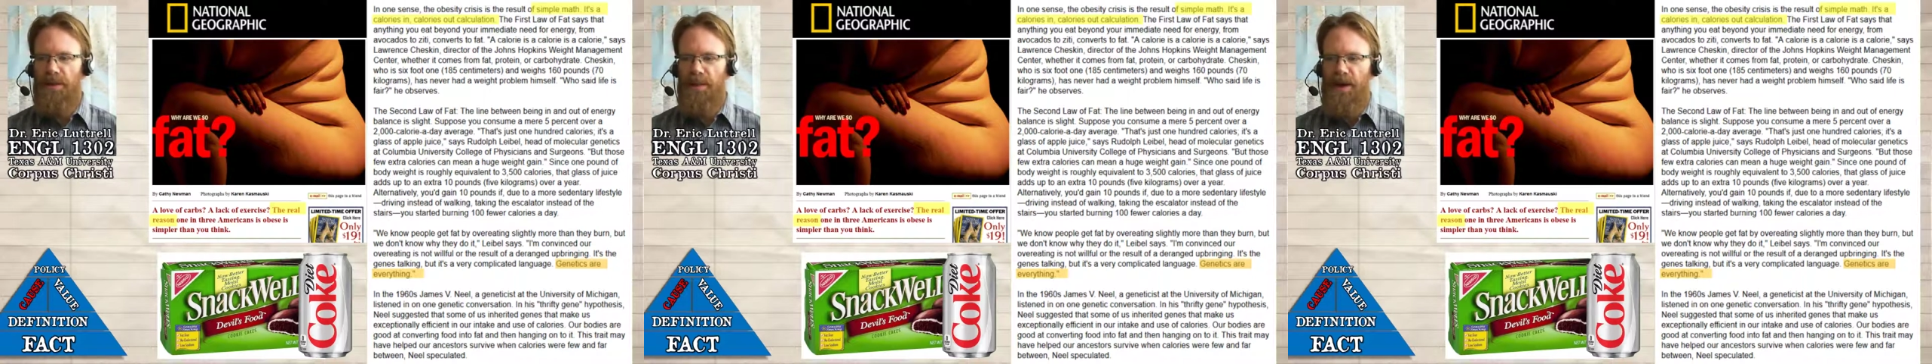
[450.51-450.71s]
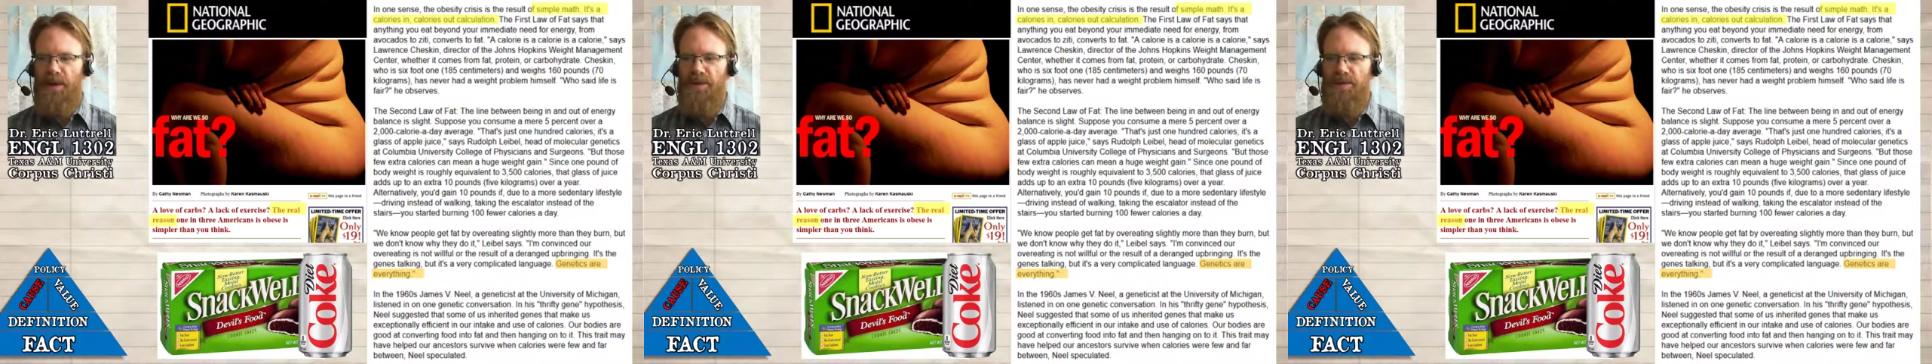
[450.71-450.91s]

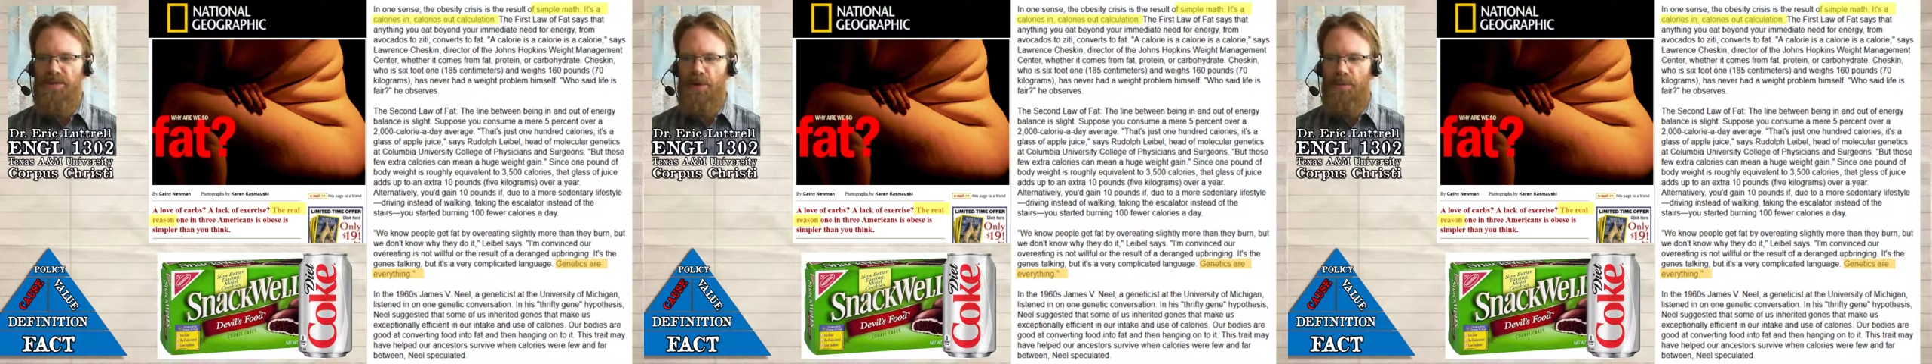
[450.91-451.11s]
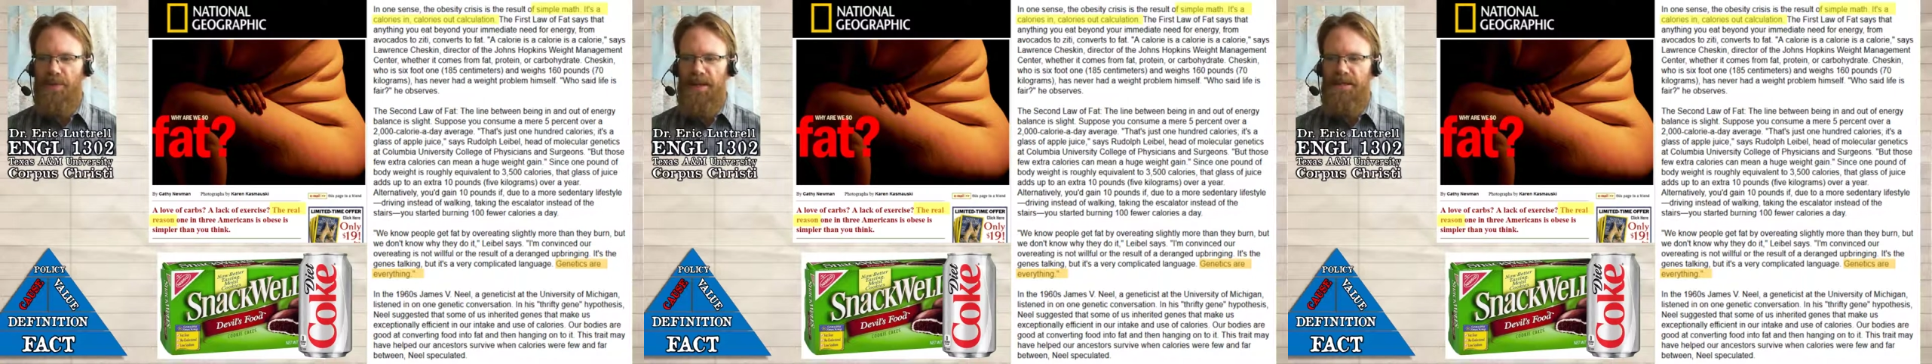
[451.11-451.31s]
Americans is
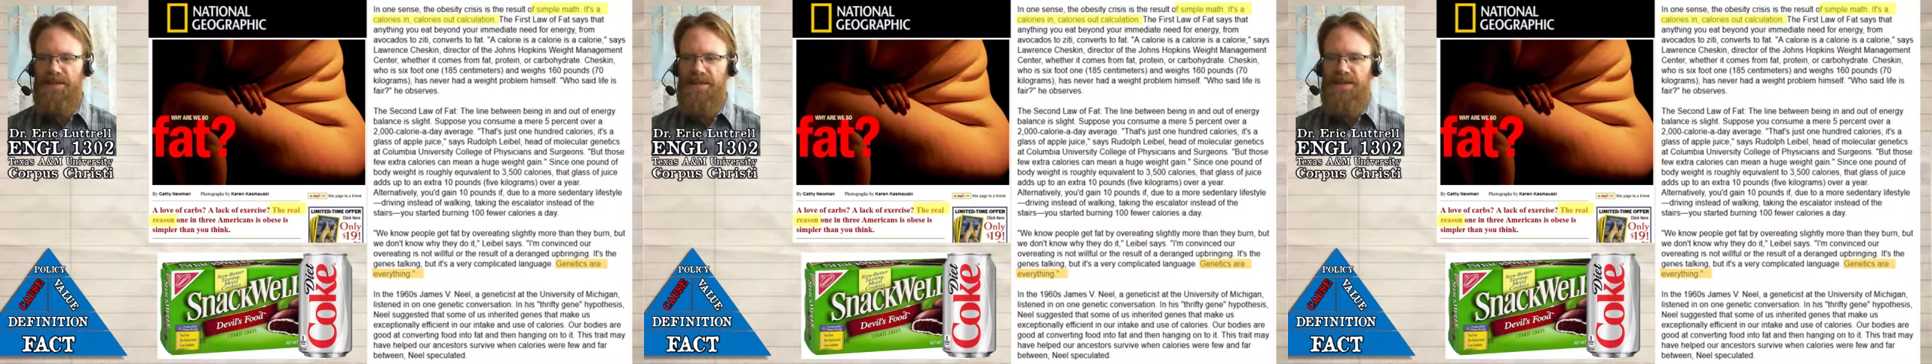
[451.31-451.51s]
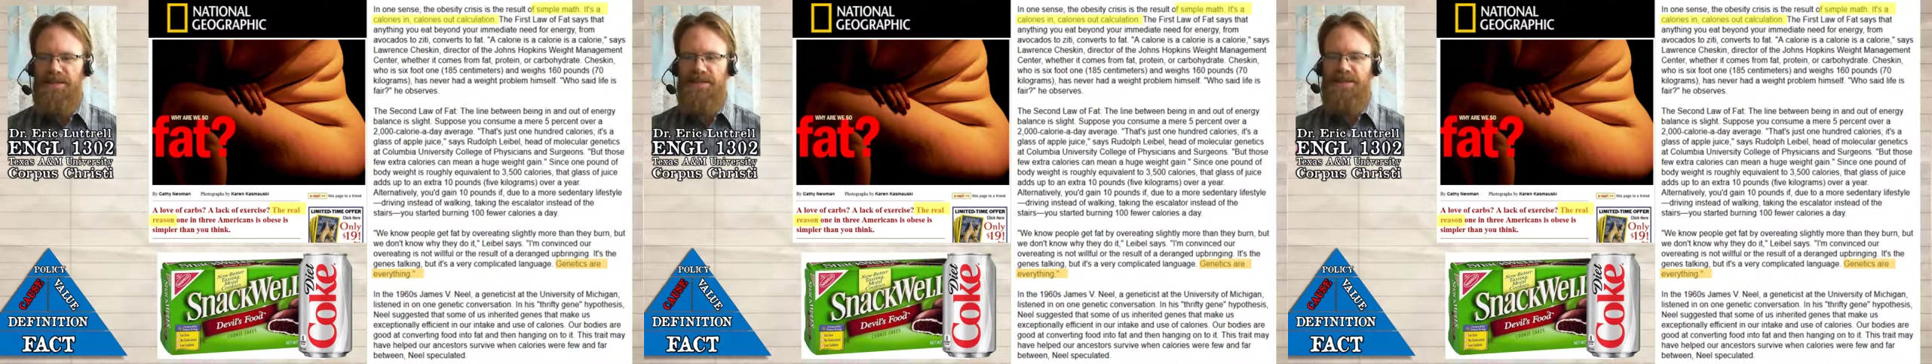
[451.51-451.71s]

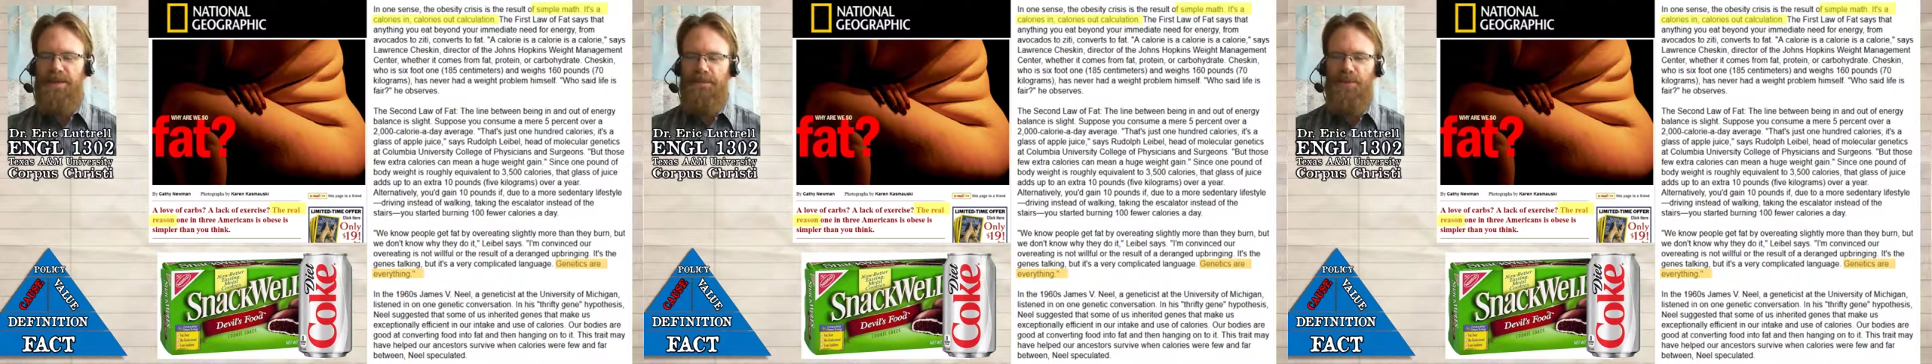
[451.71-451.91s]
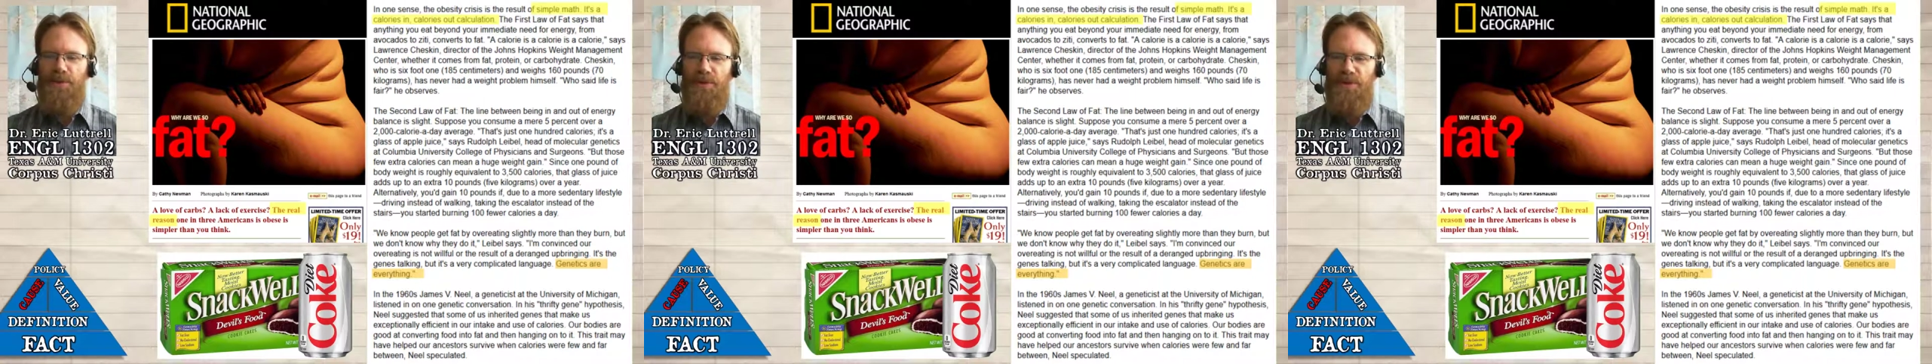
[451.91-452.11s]
obese is
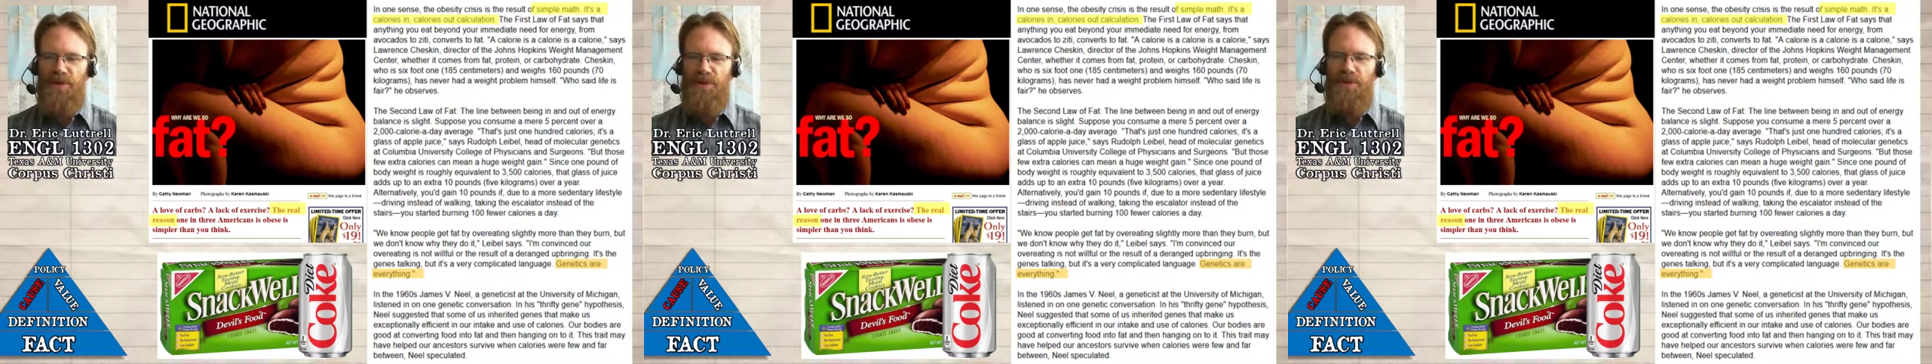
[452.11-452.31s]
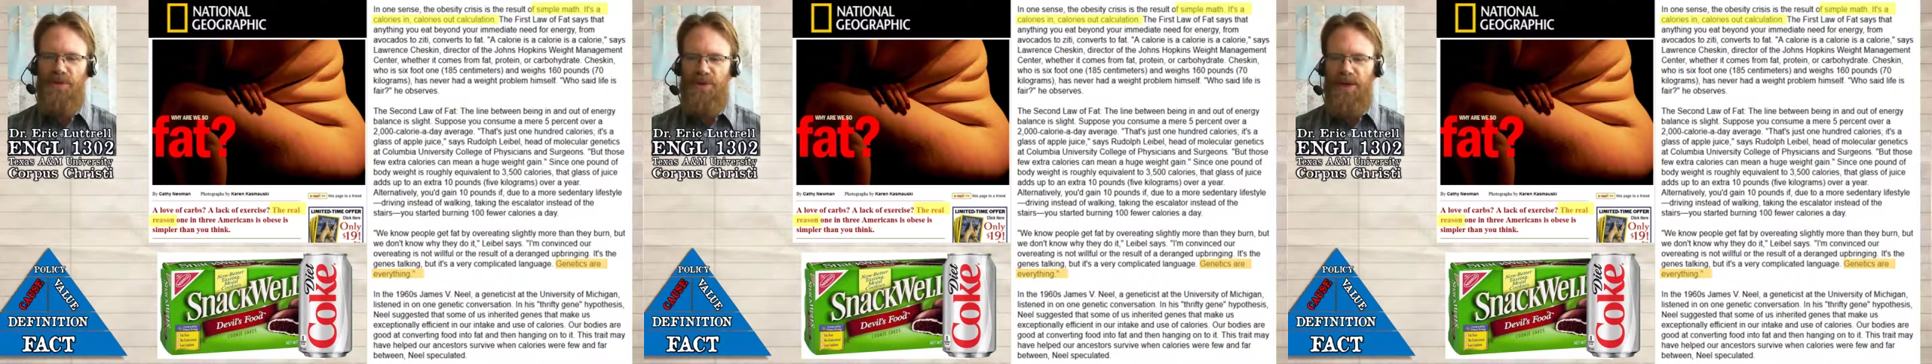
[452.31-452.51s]
simpler
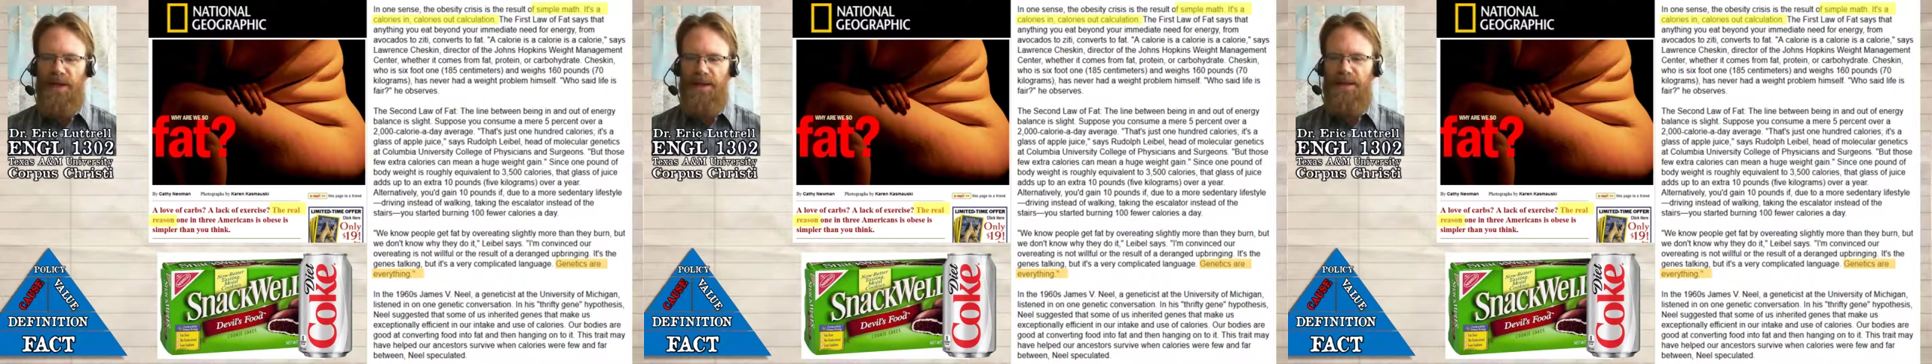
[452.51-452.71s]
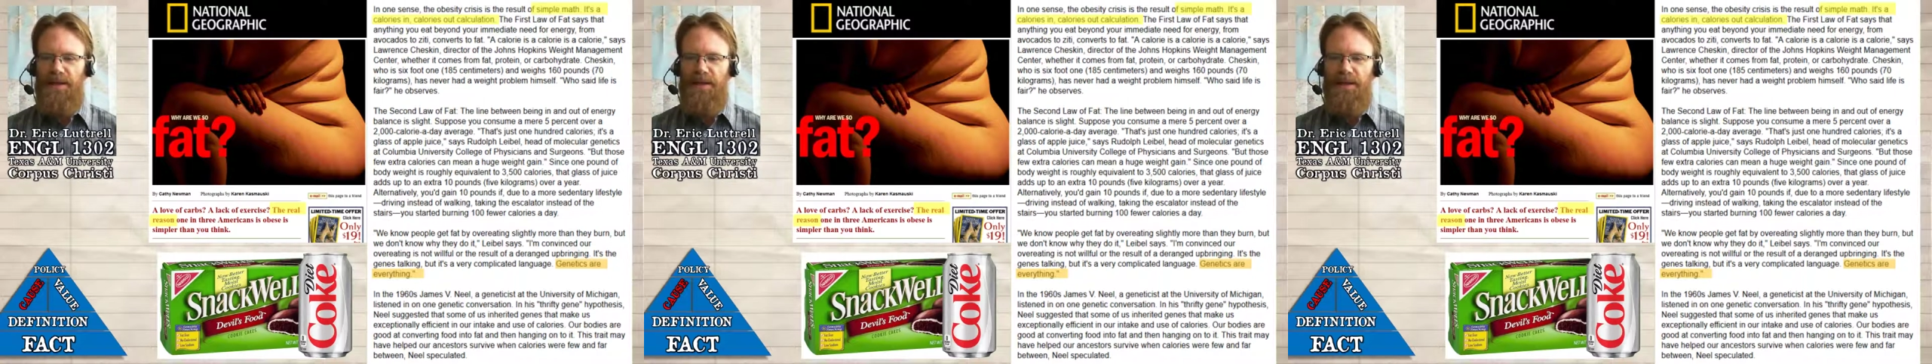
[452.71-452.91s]
than you
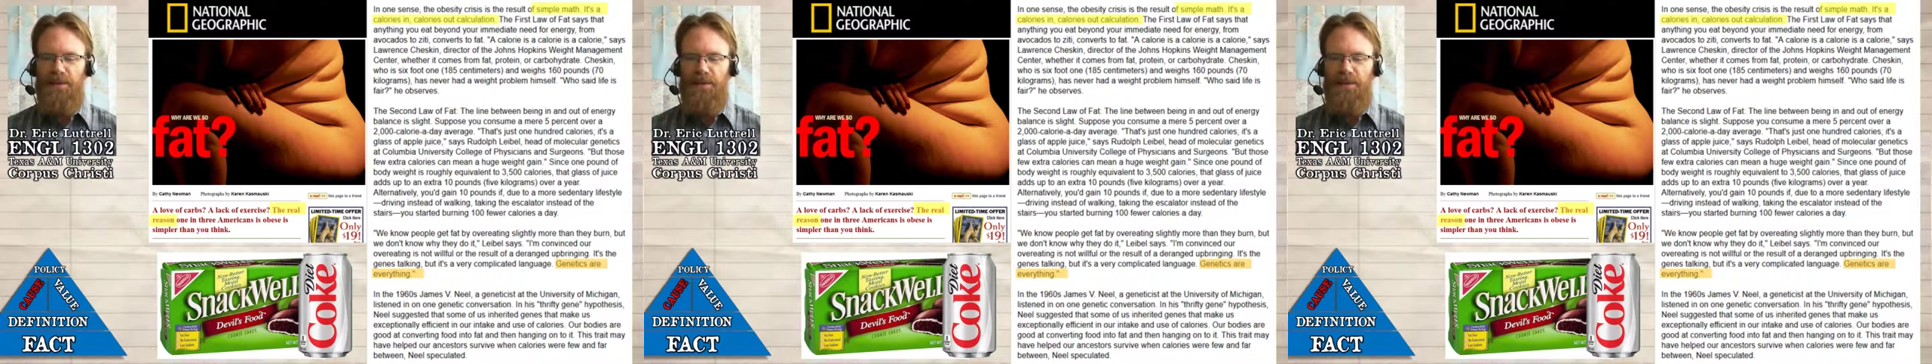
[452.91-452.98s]
think.